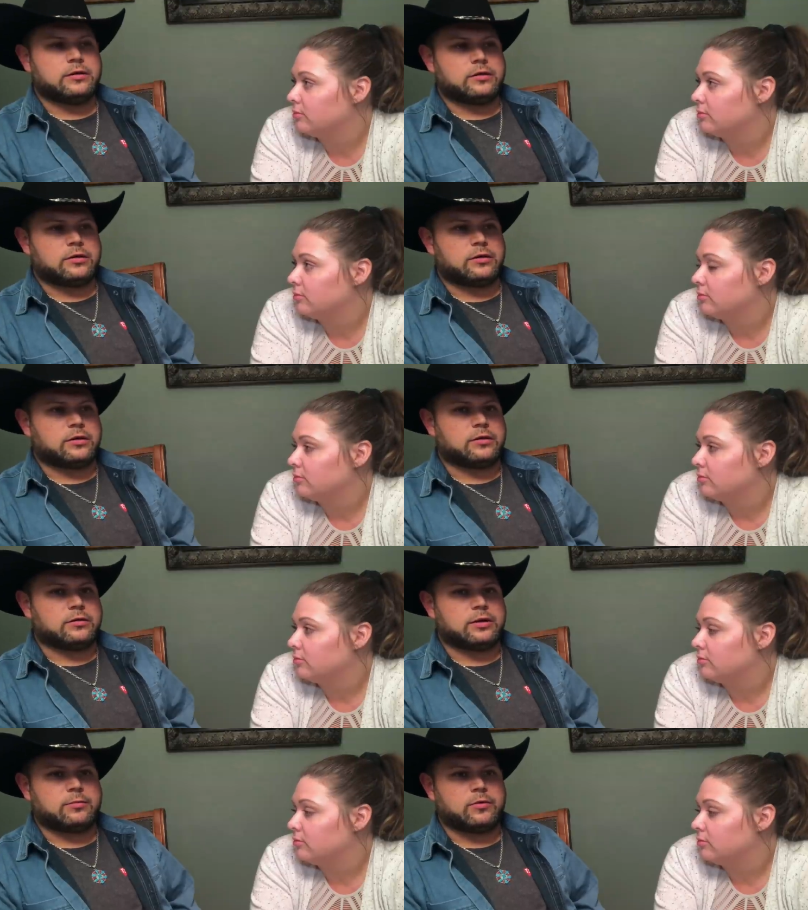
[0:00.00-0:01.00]

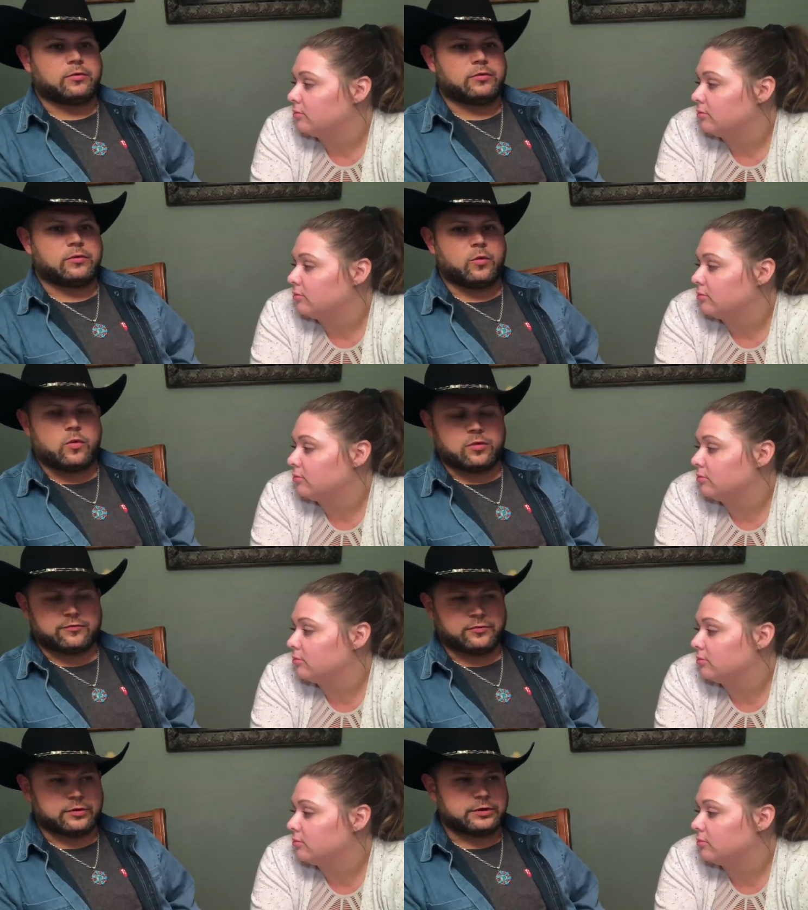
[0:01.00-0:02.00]
Speaker 1: Uh, I'm on the
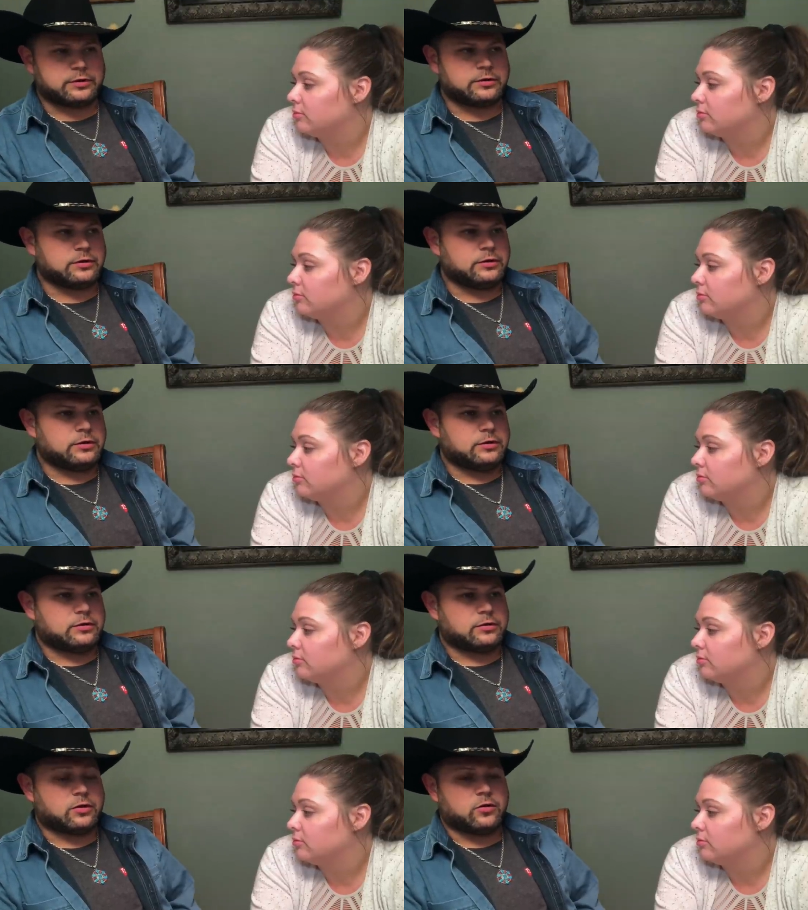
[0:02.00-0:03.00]
warfarin
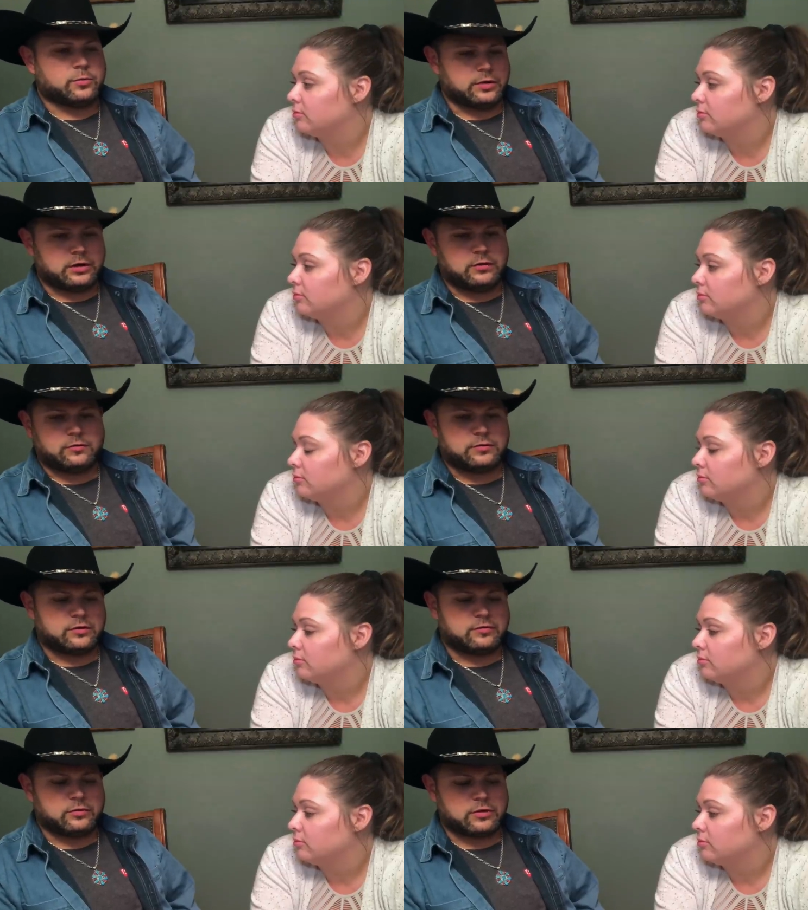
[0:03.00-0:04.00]
the Coumadin,
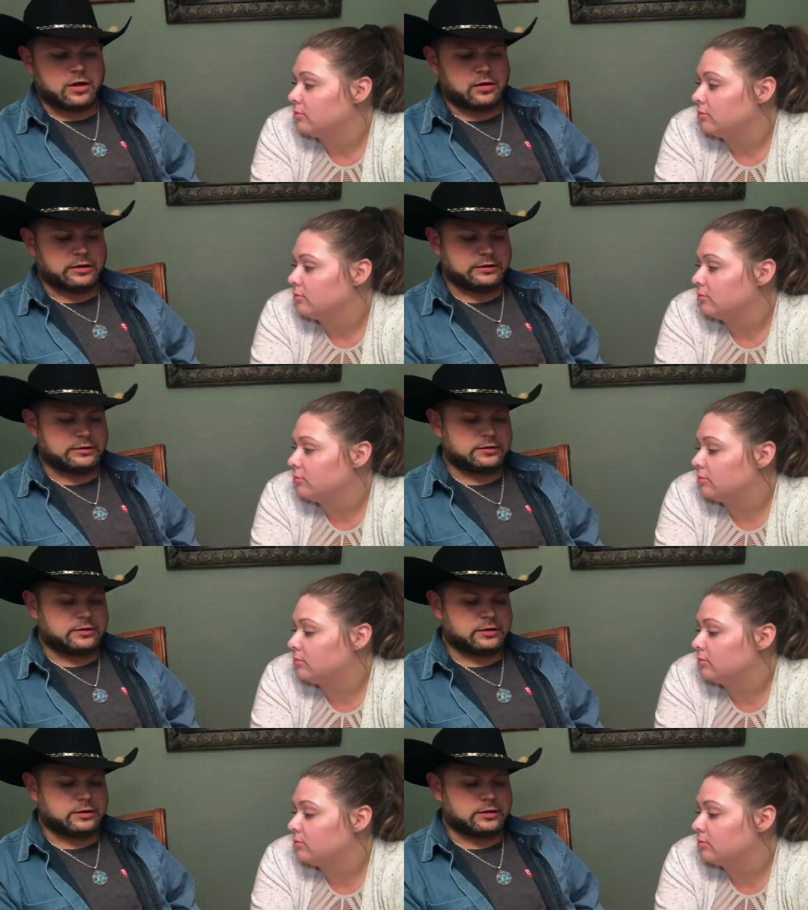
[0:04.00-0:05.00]
whatever you want to call it.
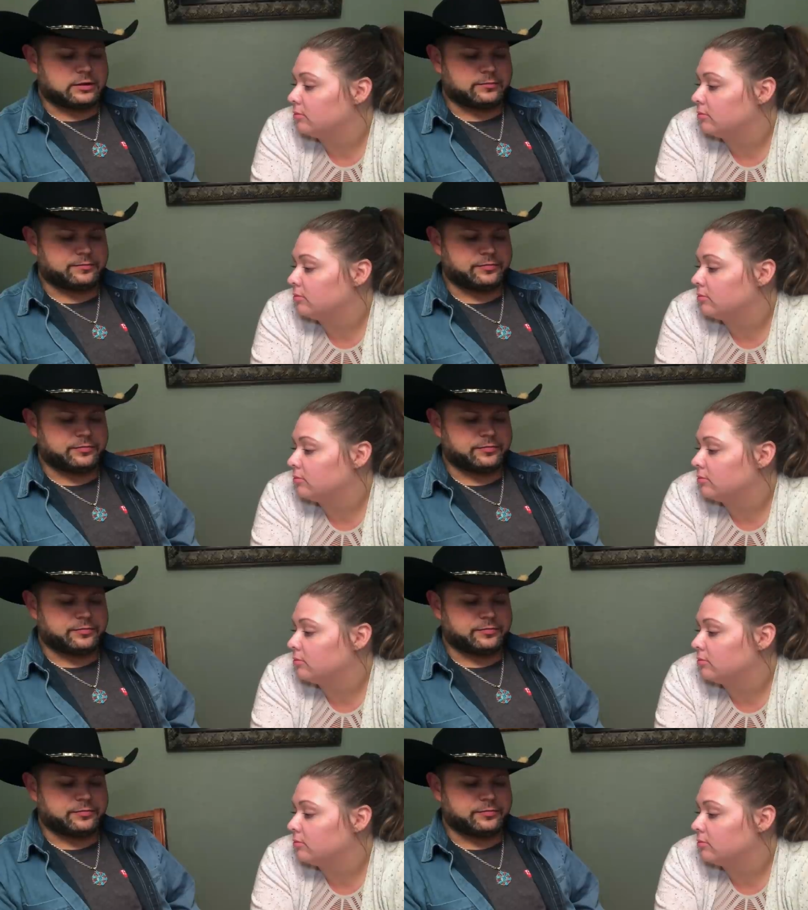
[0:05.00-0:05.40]
And um,